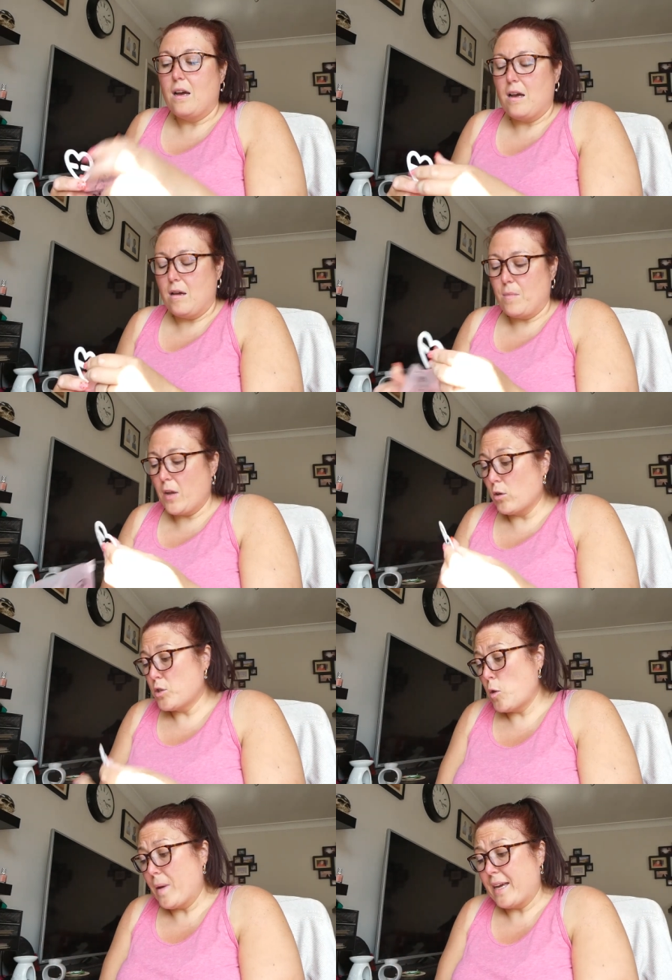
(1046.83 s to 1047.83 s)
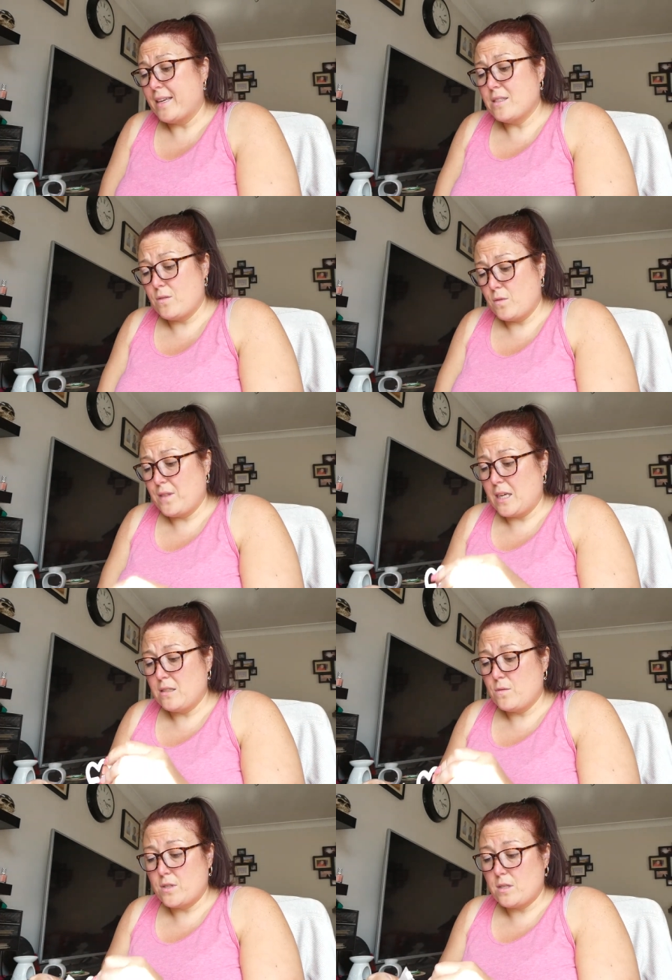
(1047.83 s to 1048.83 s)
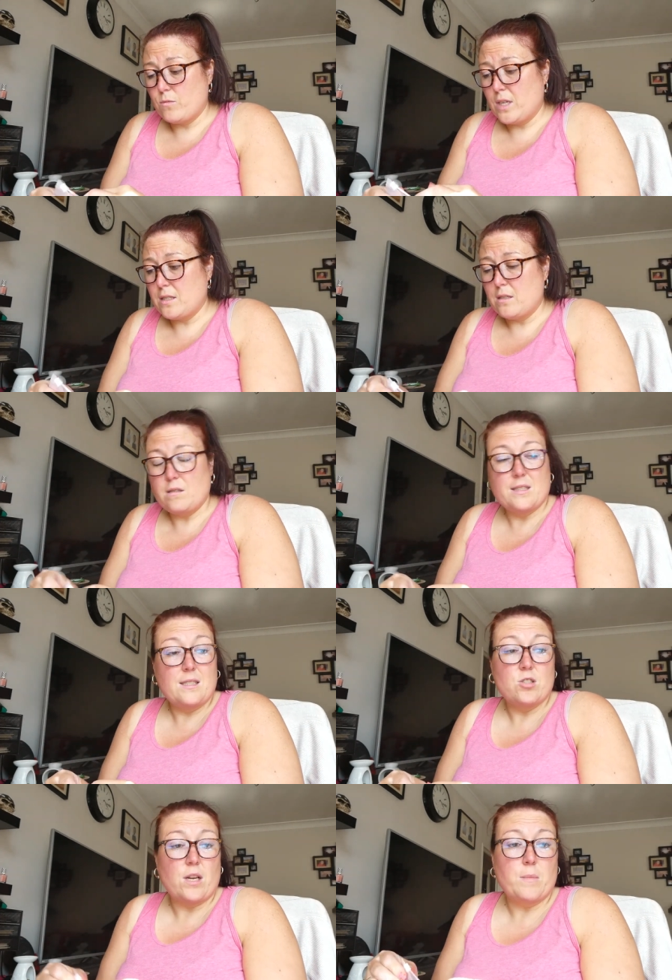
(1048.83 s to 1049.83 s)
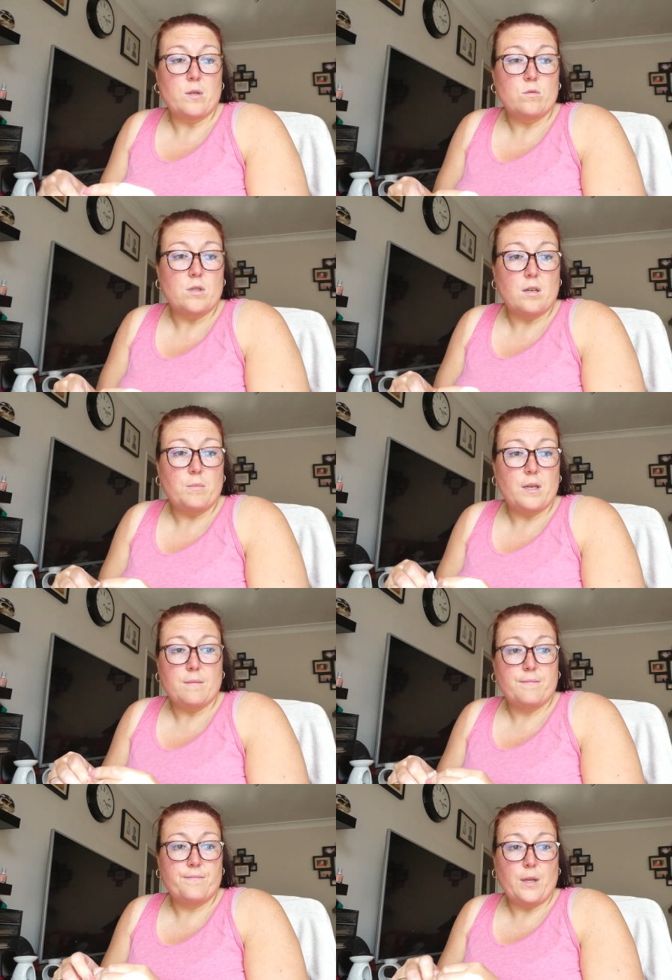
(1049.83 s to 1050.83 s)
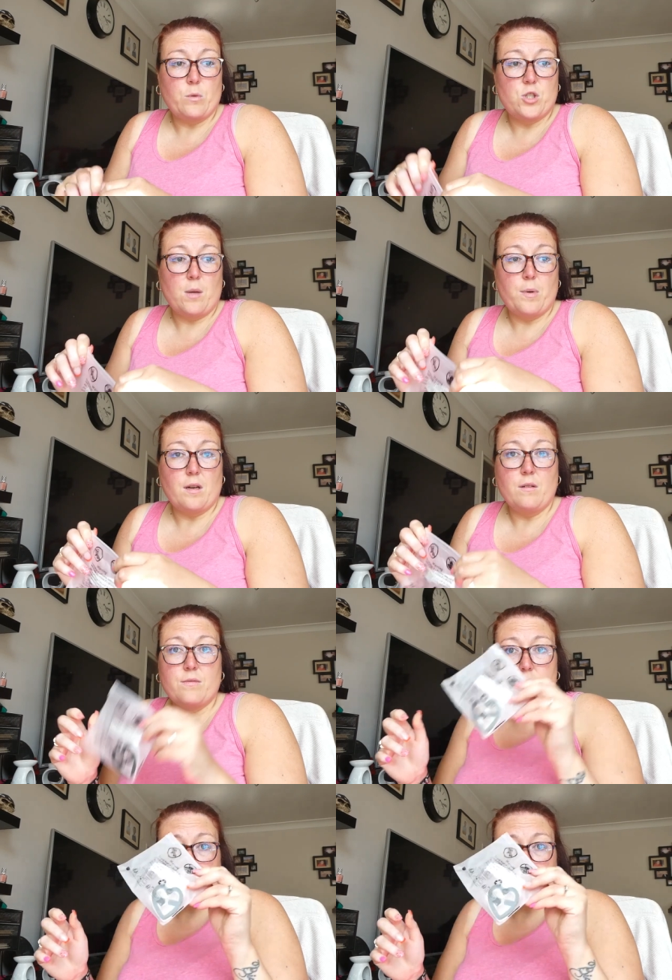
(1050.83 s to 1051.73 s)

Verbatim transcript: Um, I got two packets of these for some reason. I didn't check my order, but they were cheap enough.